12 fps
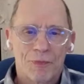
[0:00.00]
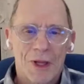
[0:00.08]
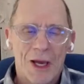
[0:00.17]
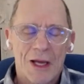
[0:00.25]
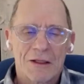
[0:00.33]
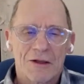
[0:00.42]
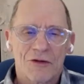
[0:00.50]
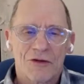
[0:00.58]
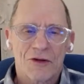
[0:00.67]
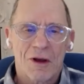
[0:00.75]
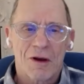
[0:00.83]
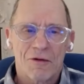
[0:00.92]
and
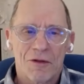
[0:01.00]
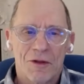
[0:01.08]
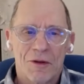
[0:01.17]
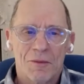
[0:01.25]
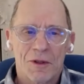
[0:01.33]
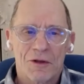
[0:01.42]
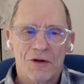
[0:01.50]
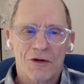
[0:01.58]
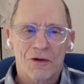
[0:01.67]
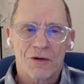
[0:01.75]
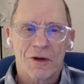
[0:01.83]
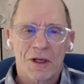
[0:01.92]
discover the
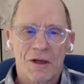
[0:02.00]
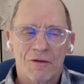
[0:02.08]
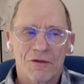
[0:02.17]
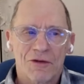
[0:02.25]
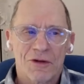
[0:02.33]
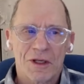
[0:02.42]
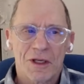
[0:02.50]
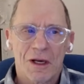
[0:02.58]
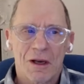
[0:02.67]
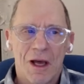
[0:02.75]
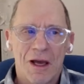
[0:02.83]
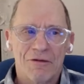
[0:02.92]
maturity of seeing
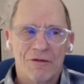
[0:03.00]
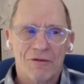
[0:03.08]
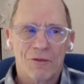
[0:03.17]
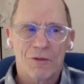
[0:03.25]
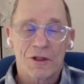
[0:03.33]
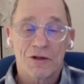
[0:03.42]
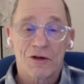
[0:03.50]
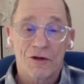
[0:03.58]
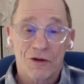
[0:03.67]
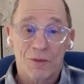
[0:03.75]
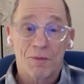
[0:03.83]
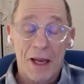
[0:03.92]
life, which
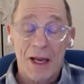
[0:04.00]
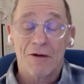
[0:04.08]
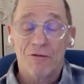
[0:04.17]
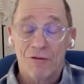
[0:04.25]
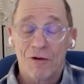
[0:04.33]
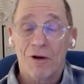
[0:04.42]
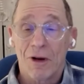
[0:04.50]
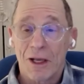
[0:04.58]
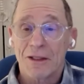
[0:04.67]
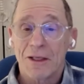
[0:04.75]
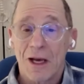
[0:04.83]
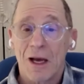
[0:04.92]
is painful
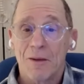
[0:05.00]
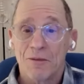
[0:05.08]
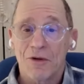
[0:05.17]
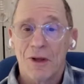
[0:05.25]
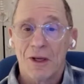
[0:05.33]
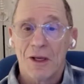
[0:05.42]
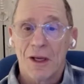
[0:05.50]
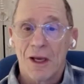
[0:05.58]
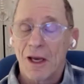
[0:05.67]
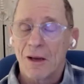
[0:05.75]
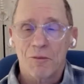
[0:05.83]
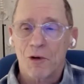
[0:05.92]
at times
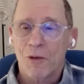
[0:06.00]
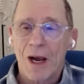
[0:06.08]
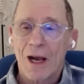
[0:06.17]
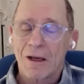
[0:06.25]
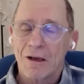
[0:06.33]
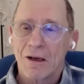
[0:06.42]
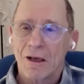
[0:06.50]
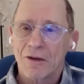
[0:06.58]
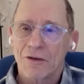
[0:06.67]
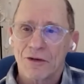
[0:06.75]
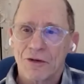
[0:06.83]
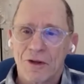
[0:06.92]
and
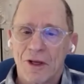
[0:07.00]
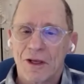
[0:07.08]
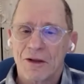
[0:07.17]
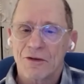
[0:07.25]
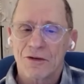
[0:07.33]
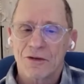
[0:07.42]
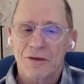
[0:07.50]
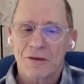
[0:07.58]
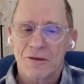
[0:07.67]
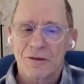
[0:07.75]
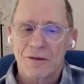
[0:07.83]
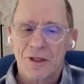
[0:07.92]
miraculous, as
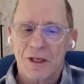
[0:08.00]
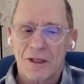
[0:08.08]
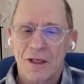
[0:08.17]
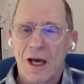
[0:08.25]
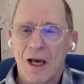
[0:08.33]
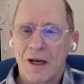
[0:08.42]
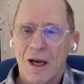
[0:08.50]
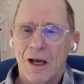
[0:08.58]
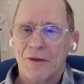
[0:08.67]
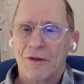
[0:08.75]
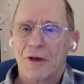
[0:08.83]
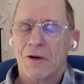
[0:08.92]
Thich Nhat
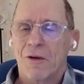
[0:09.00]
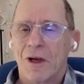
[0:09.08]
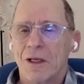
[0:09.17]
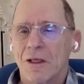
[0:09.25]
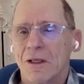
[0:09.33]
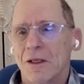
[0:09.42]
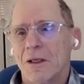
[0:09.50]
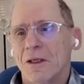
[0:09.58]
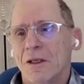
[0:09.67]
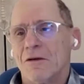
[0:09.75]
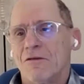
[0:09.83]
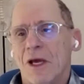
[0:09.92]
Hanh, the great
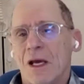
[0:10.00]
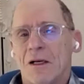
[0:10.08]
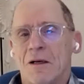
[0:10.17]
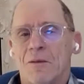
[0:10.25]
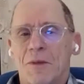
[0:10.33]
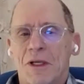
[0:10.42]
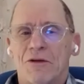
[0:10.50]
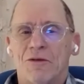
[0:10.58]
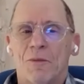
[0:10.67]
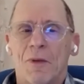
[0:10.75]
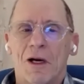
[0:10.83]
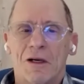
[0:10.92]
Vietnamese
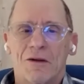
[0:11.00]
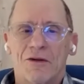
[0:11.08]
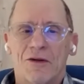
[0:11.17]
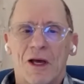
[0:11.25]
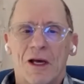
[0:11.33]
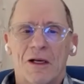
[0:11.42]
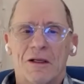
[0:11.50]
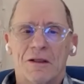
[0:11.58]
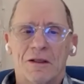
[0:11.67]
monk, said.